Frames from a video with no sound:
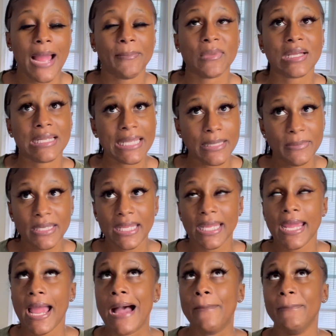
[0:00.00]
I'm claiming
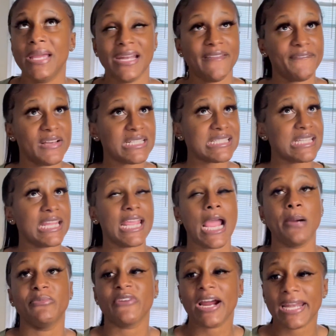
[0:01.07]
it. I'm manifesting it.
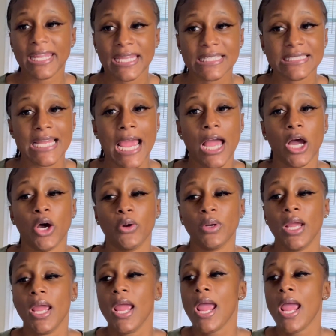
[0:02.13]
I'm writing it down.